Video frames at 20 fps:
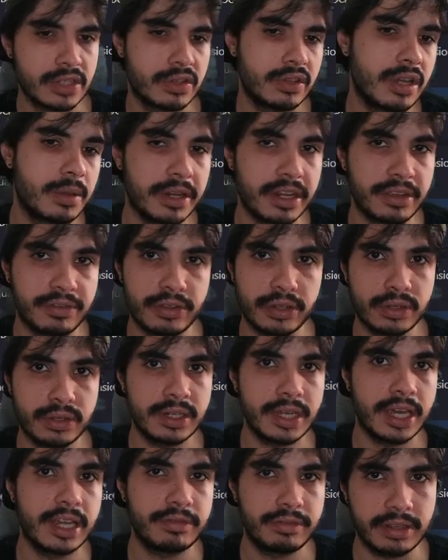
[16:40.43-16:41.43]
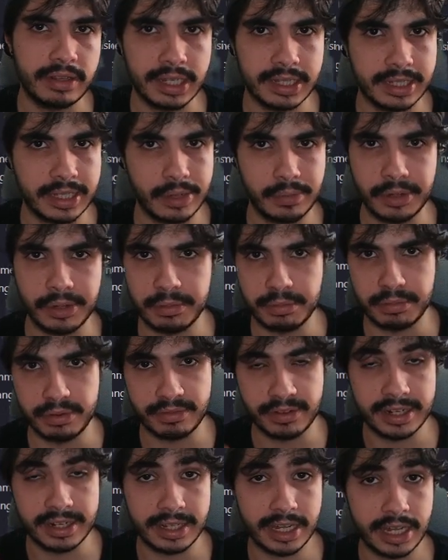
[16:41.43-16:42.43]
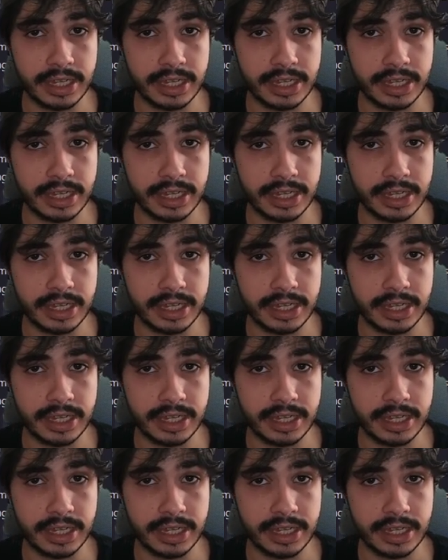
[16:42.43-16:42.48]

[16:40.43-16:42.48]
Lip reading: So yeah, I mean, if you're doing anything like that where you're providing